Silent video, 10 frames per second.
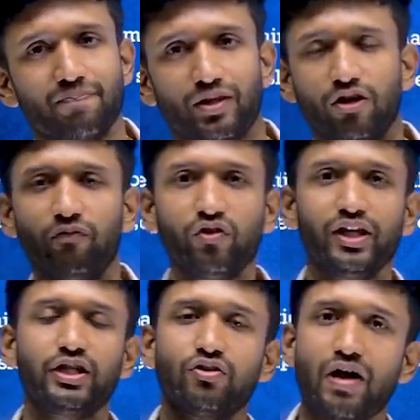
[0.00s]
Hopefully
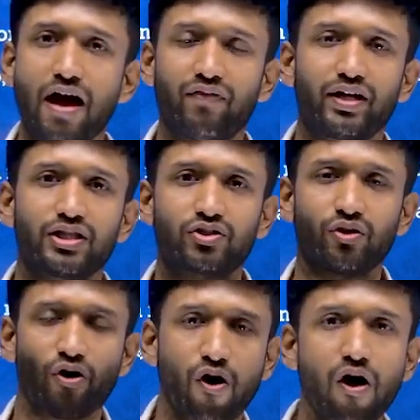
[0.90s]
you have understood
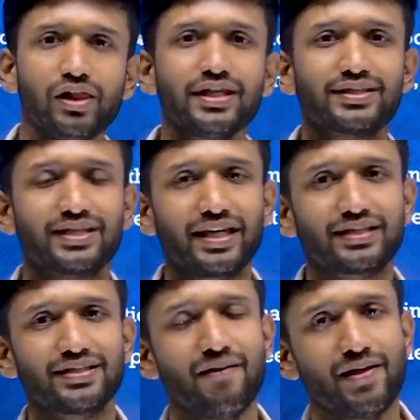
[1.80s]
all these things.
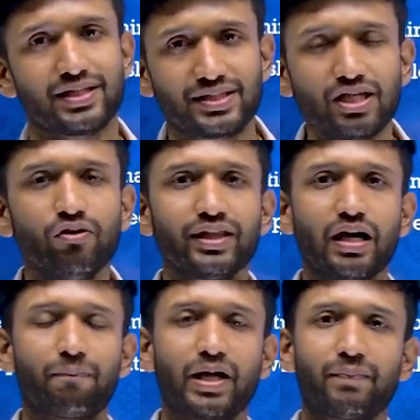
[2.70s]
See you in the
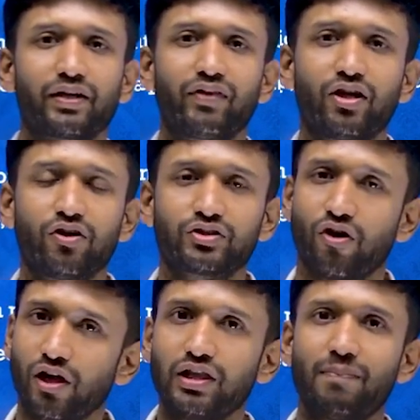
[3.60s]
upcoming videos.
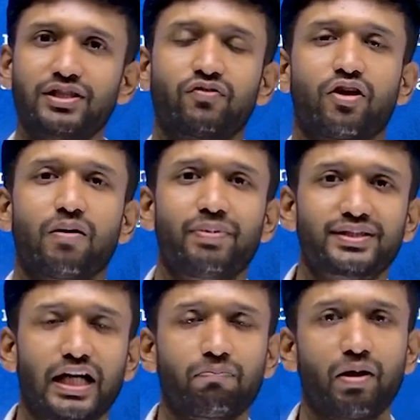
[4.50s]
All the best for your
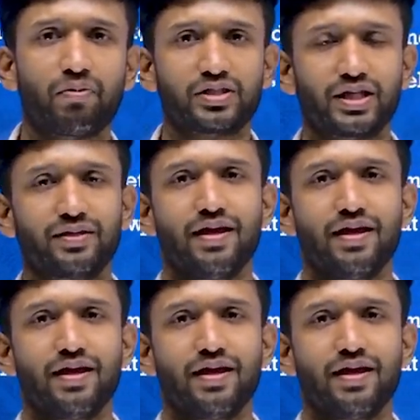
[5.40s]
BITSAT preparation.